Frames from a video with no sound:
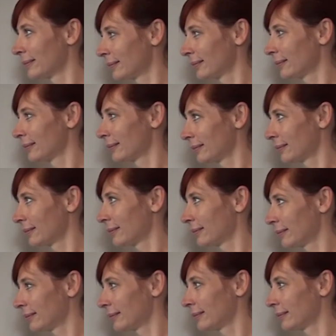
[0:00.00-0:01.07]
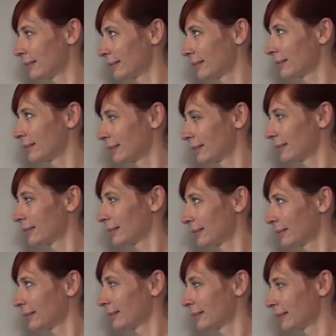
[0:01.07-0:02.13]

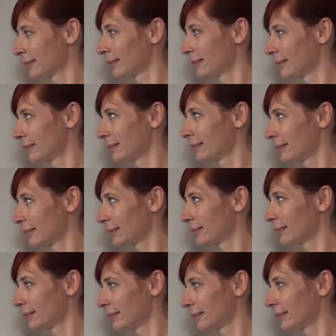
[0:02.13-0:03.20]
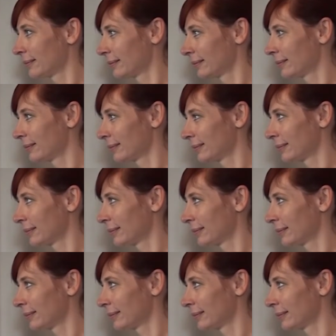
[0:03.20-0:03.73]
This person isn't speaking.